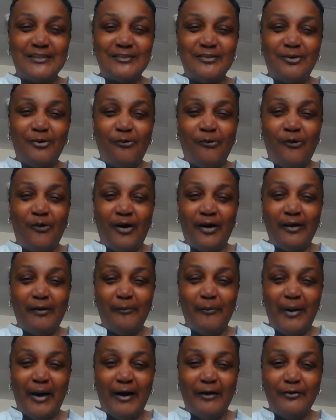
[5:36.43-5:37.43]
go on
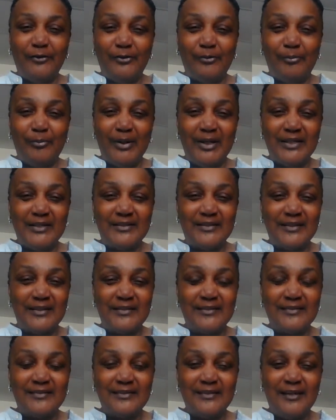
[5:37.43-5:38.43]
about your
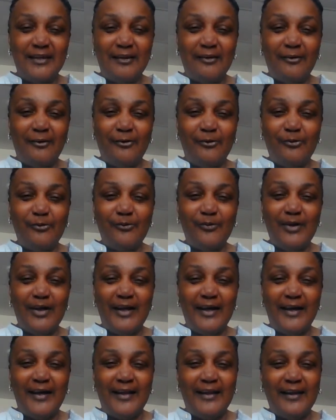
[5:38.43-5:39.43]
business.
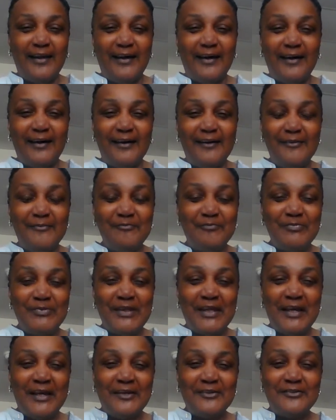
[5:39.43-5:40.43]
And
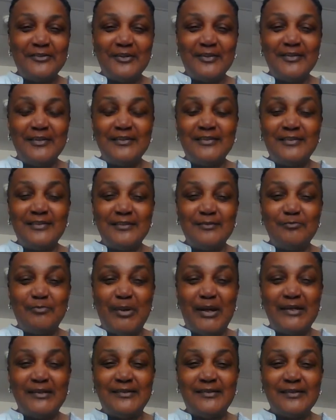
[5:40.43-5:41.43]
so this is
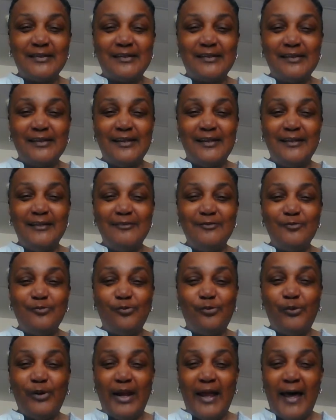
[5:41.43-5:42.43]
basically
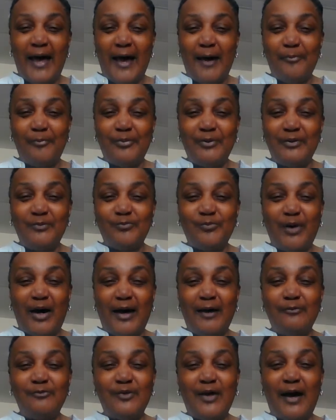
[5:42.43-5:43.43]
what happened.
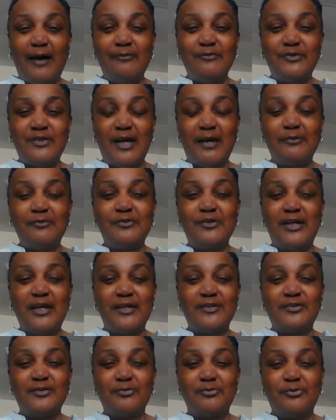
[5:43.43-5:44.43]
I was able to
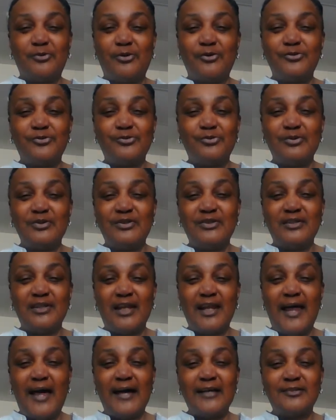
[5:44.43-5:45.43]
get some groceries to
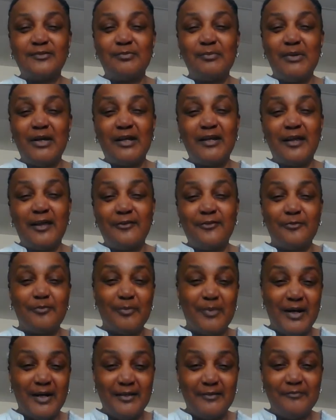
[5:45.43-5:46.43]
last me another
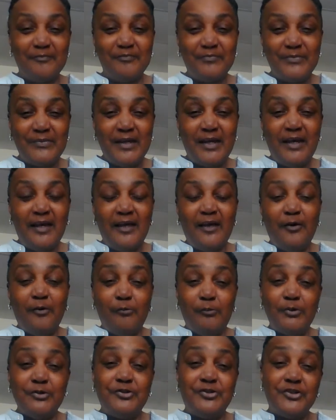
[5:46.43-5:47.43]
month,
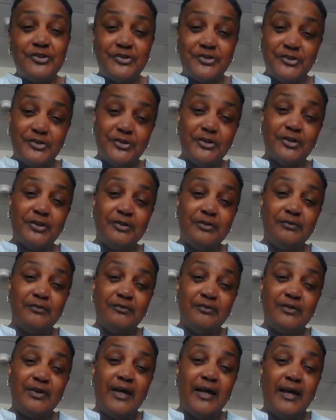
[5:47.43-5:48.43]
which is good.
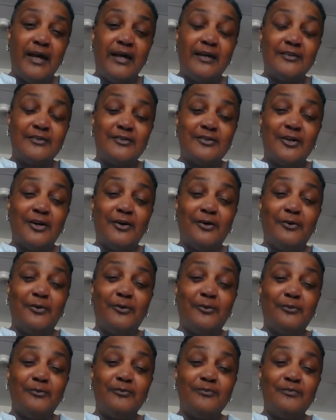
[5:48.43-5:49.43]

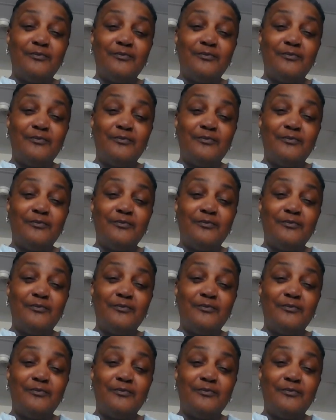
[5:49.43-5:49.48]
So